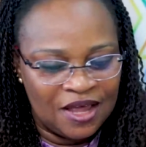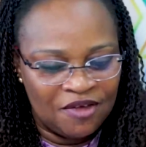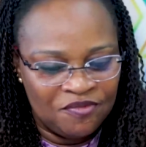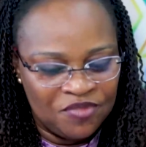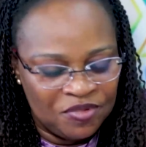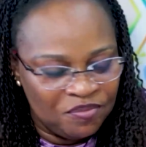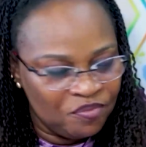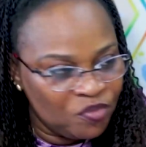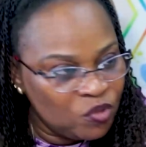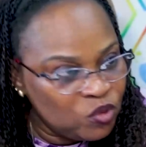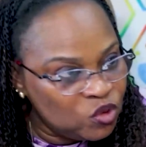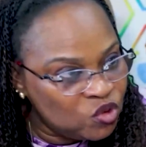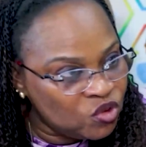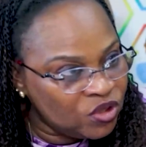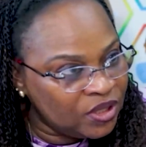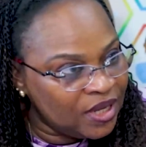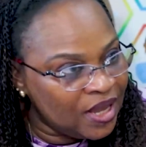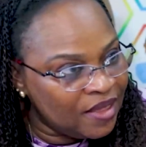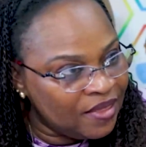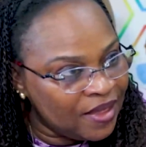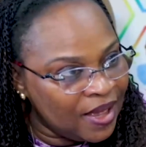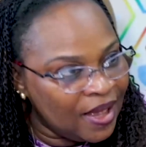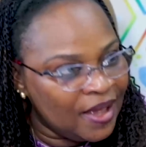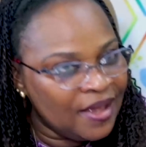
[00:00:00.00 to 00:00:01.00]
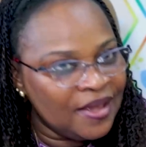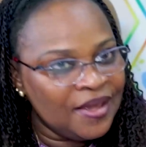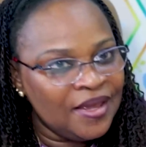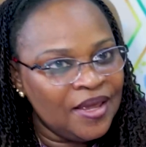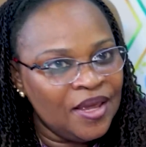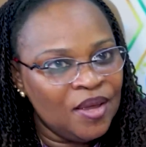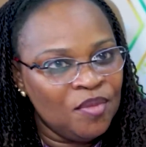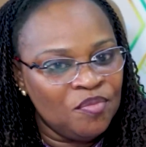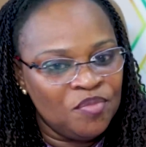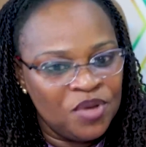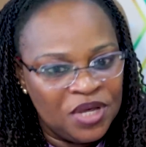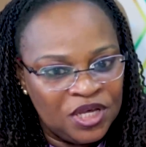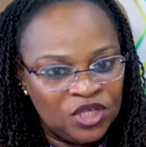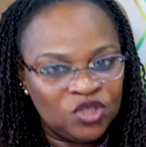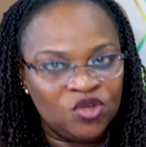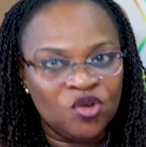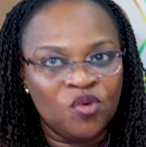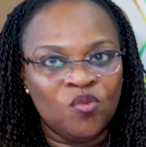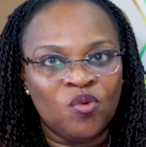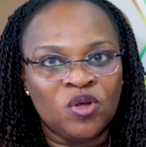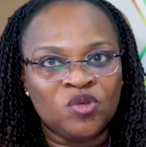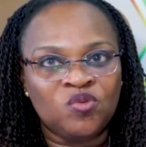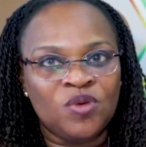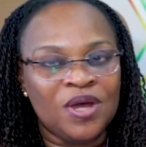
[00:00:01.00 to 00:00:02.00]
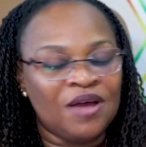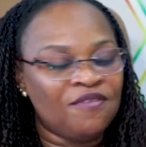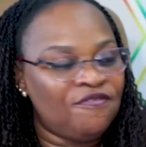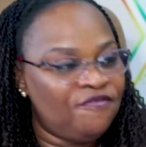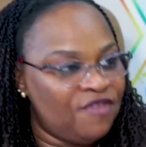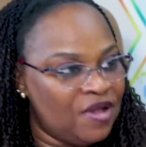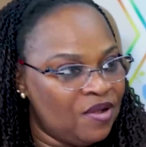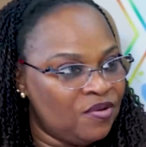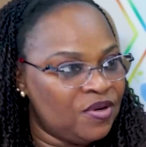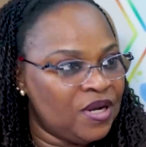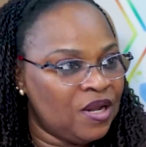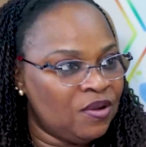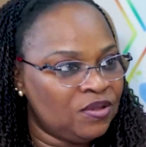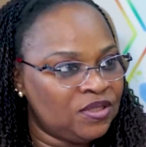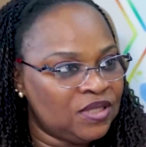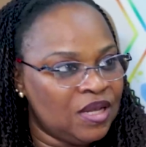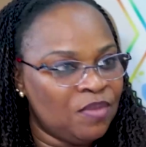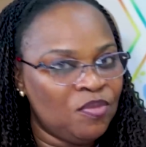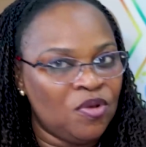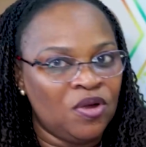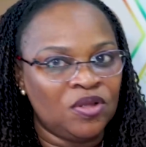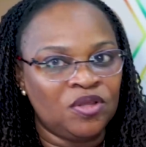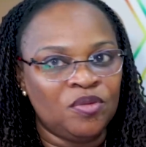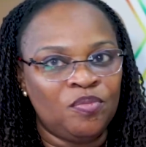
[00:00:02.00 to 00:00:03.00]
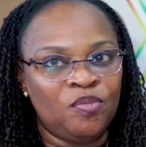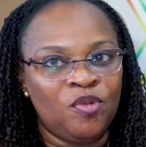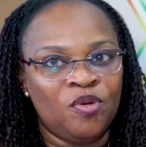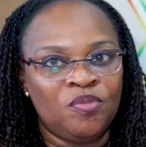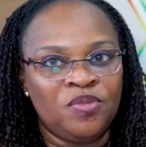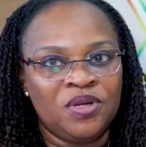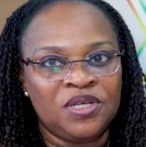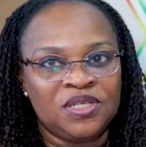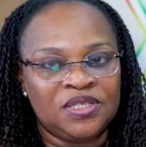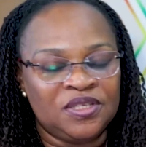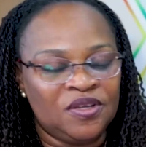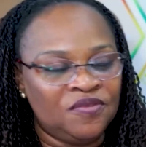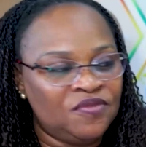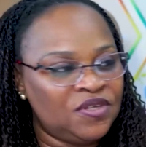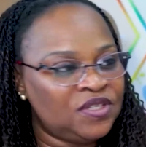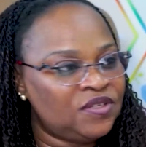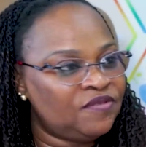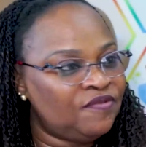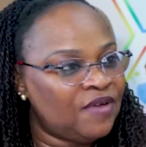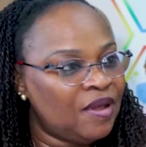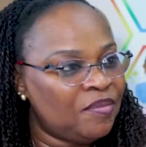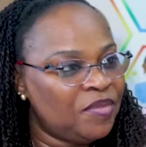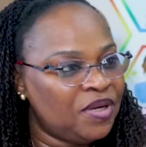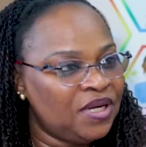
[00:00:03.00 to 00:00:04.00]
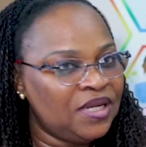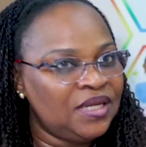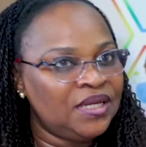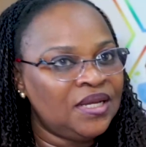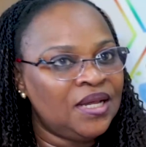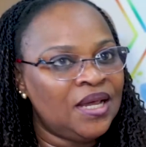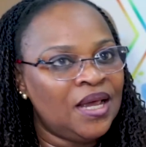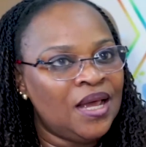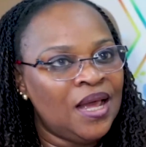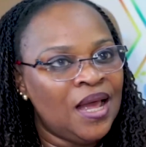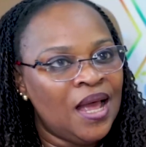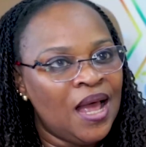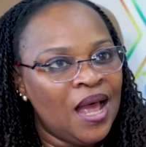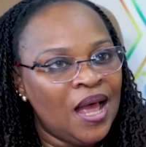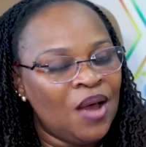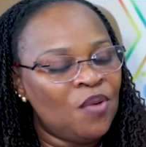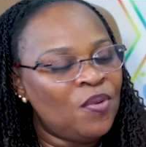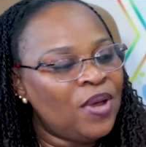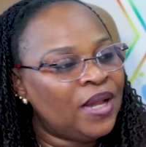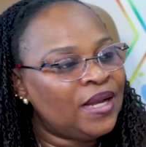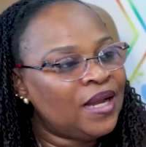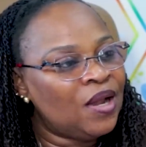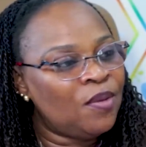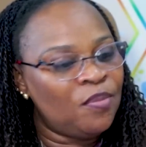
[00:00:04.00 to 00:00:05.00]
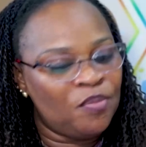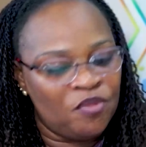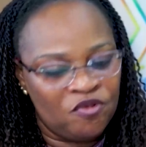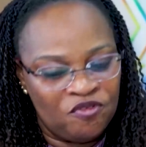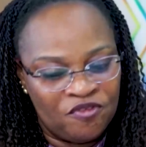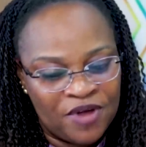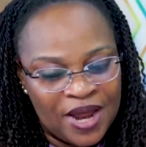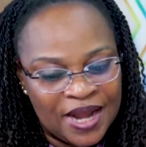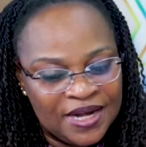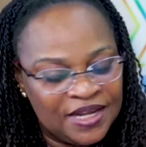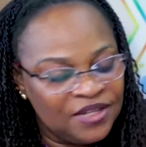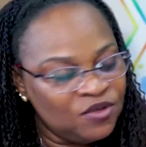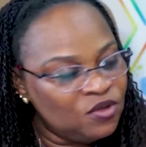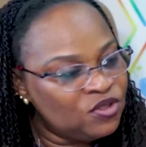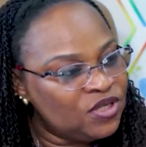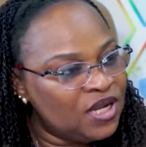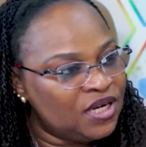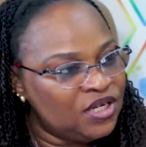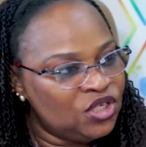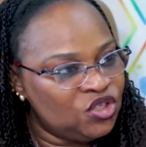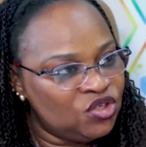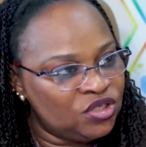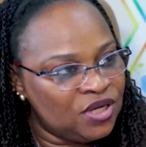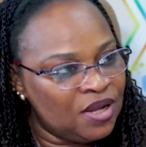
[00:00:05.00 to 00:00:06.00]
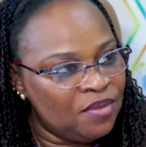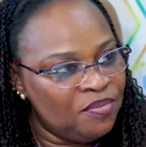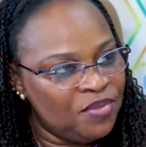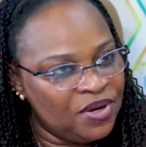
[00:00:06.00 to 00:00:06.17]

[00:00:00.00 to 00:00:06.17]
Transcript: have been put together based on what we have found out among the public service family. And we are now providing those additional